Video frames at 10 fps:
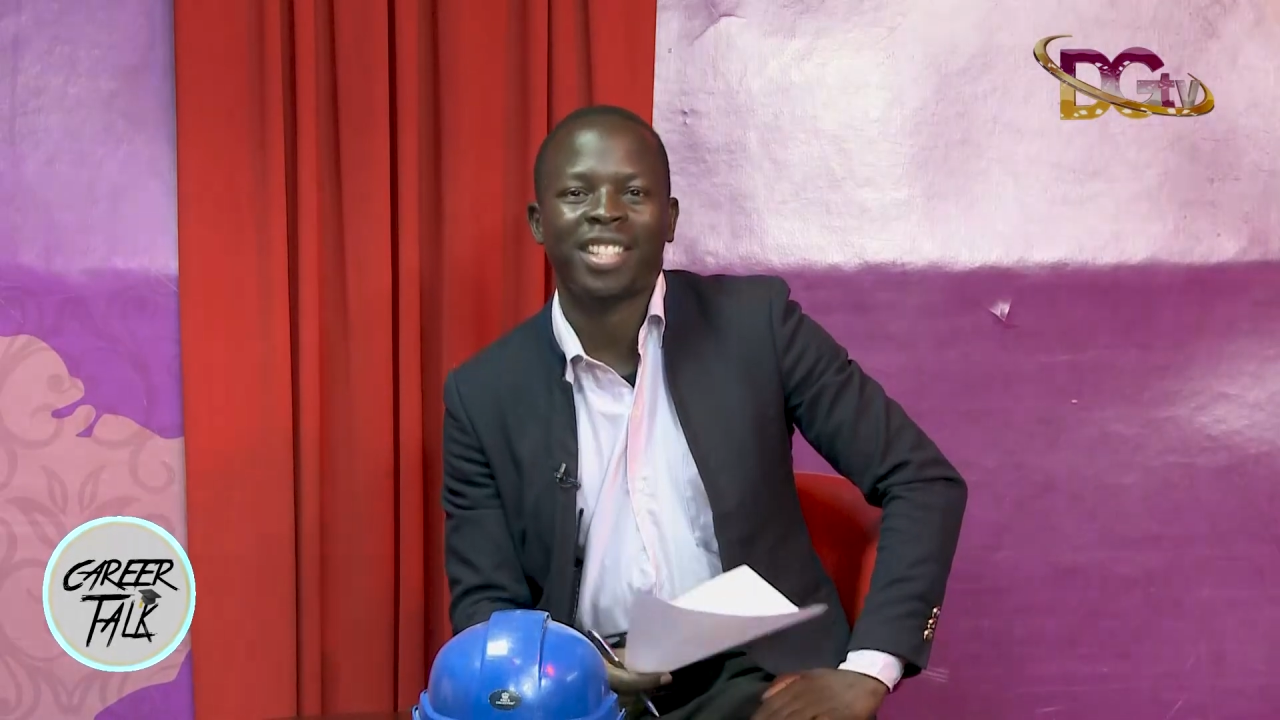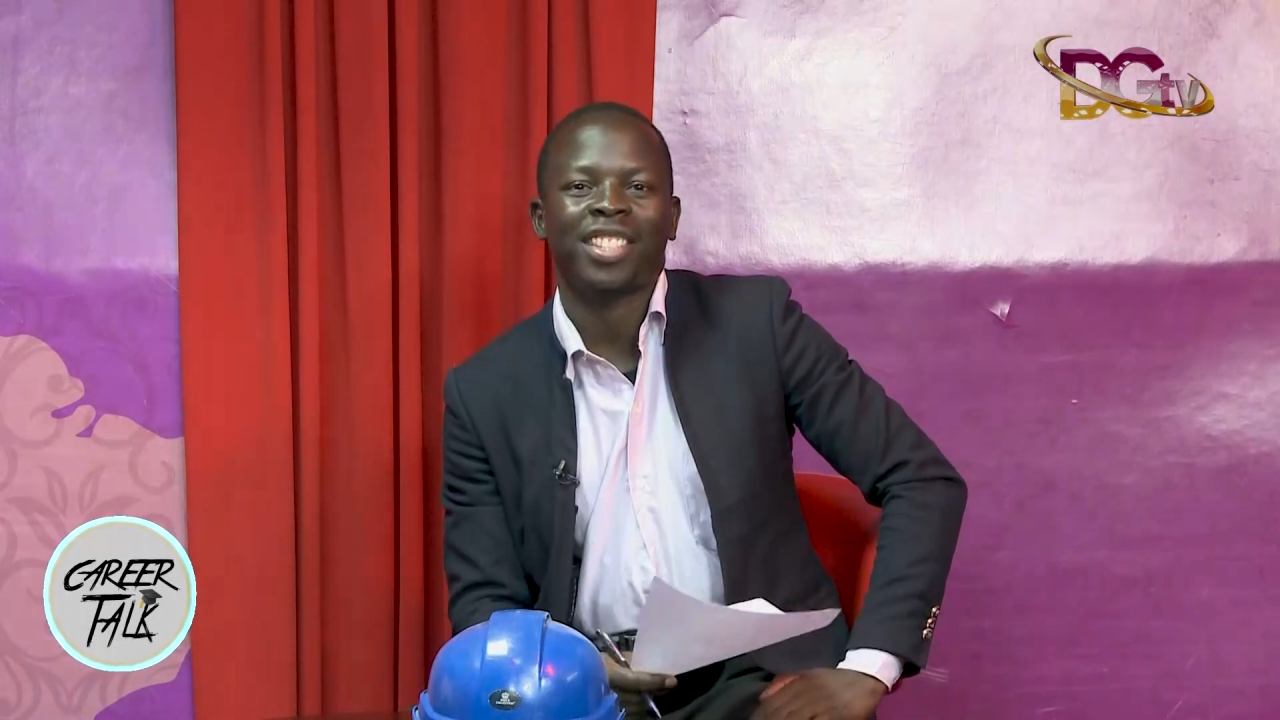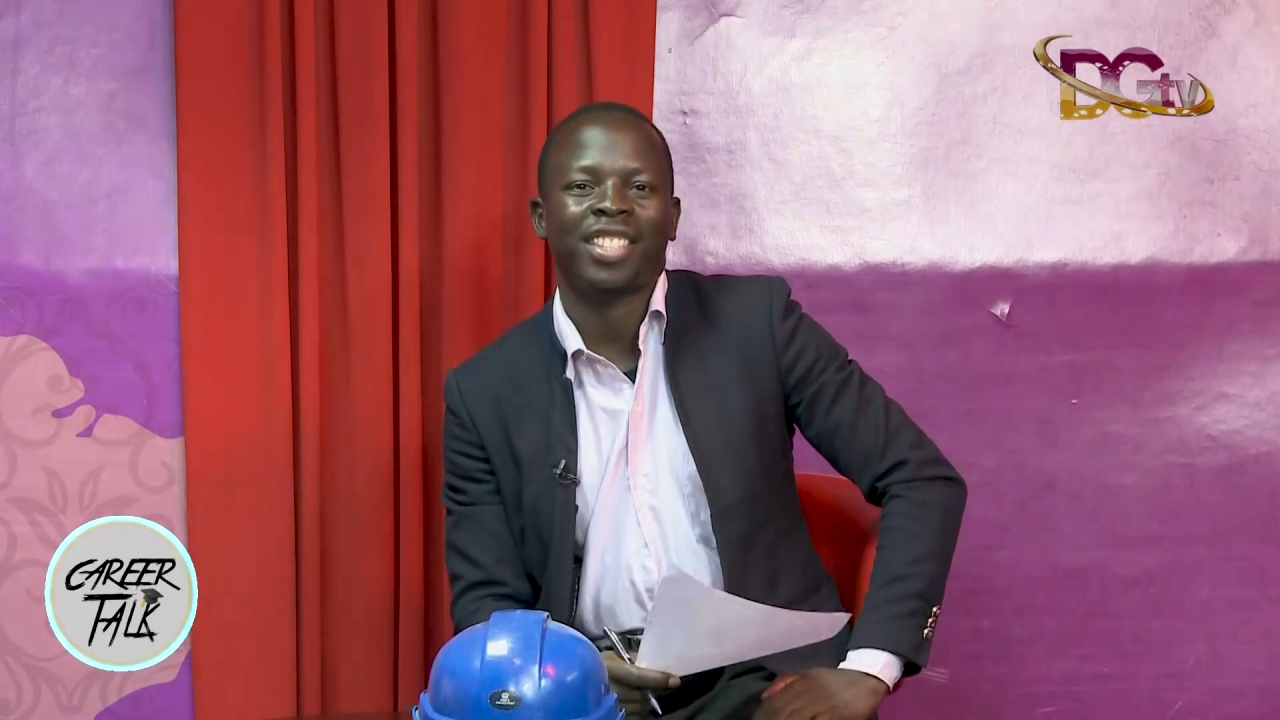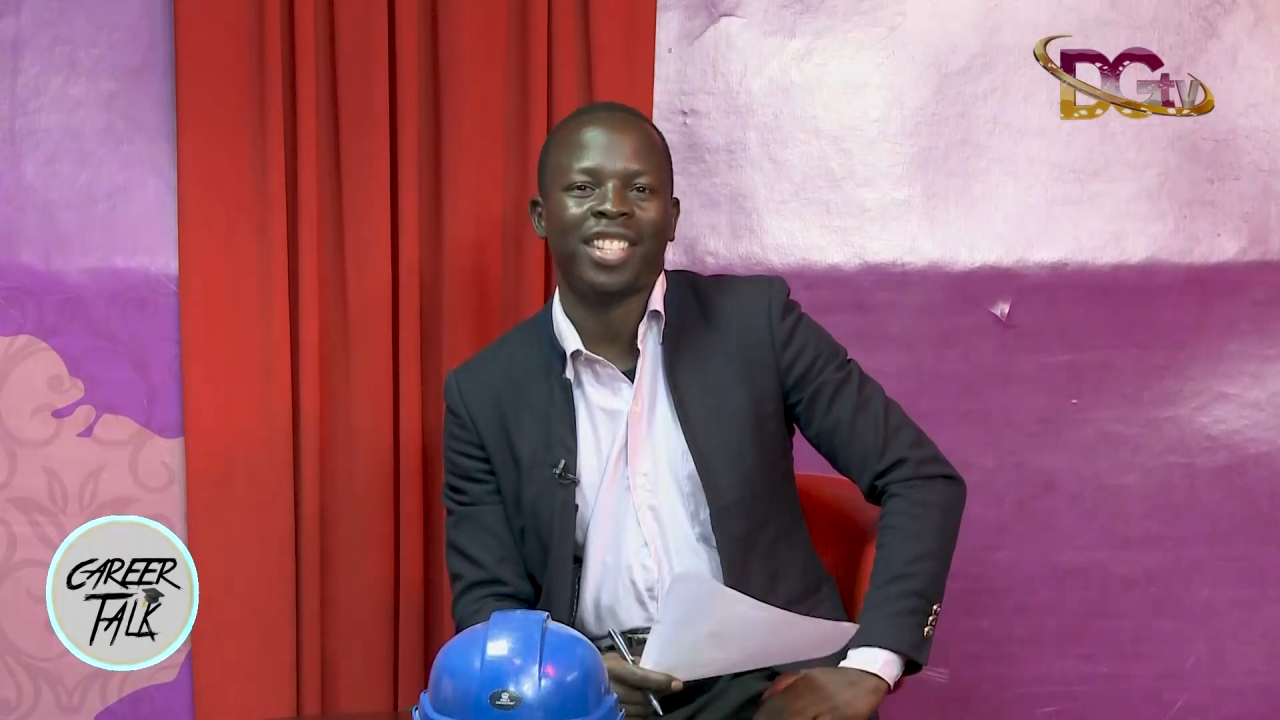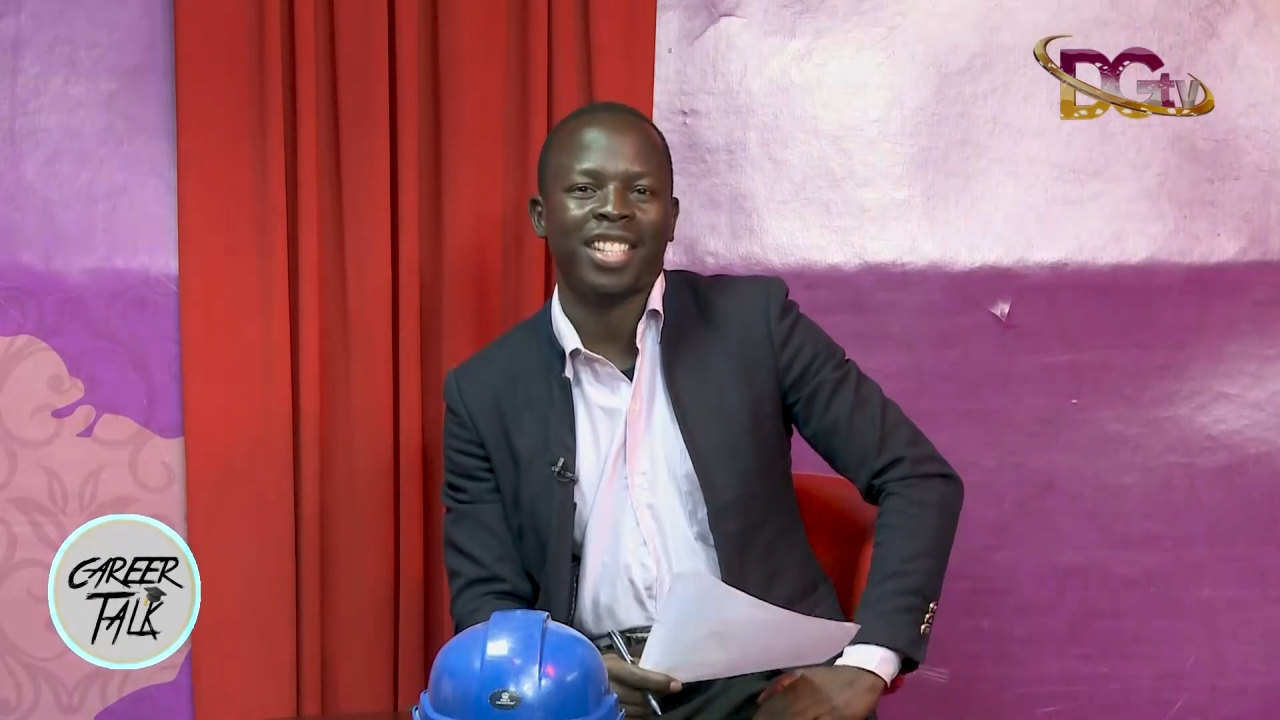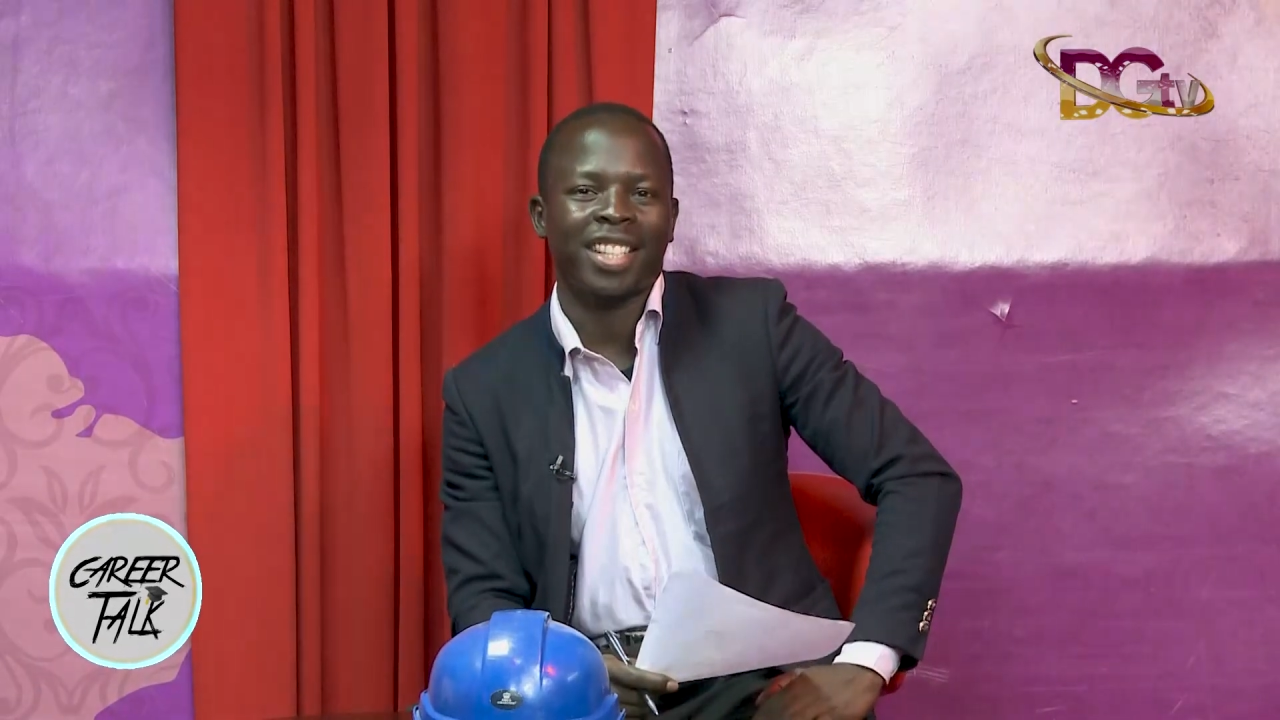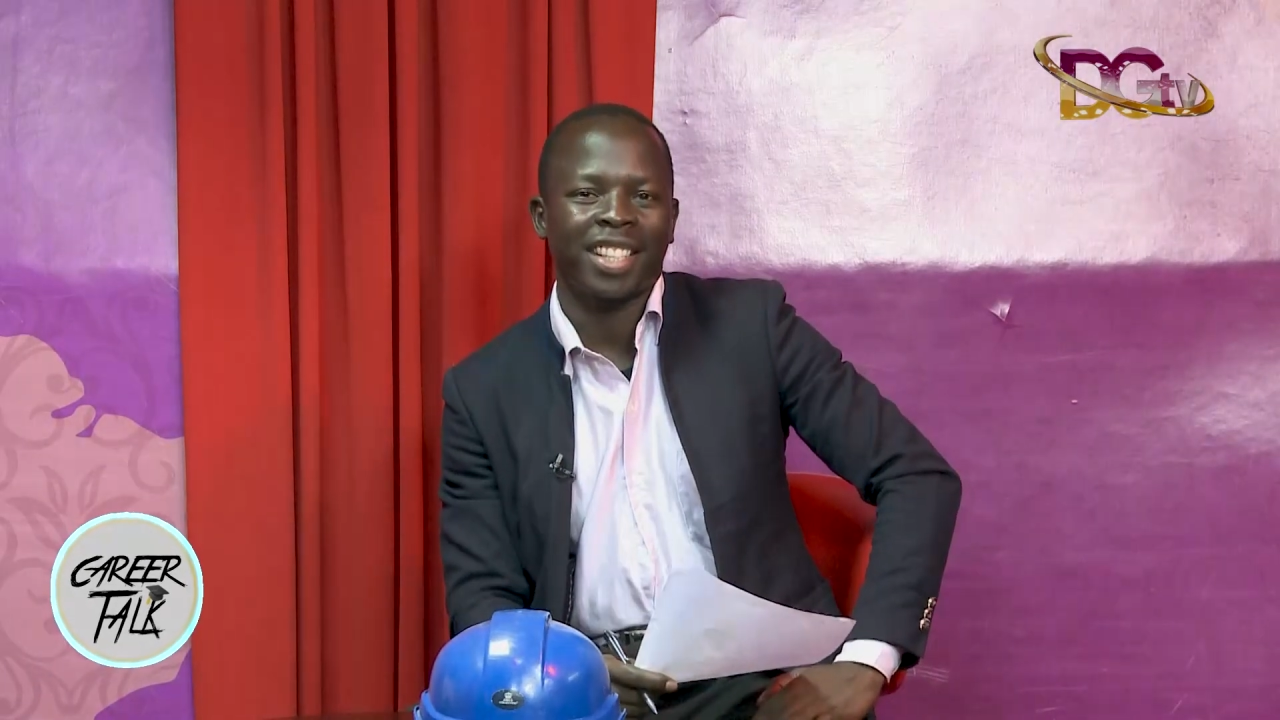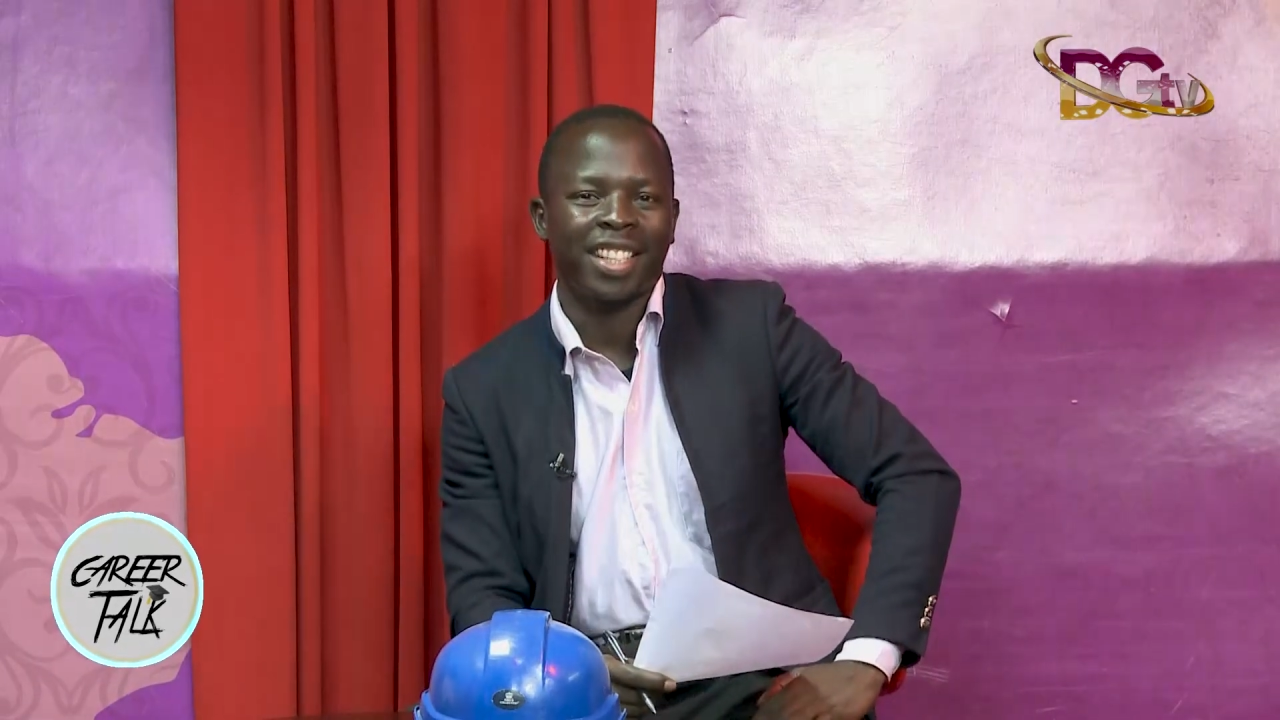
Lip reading: suggestion,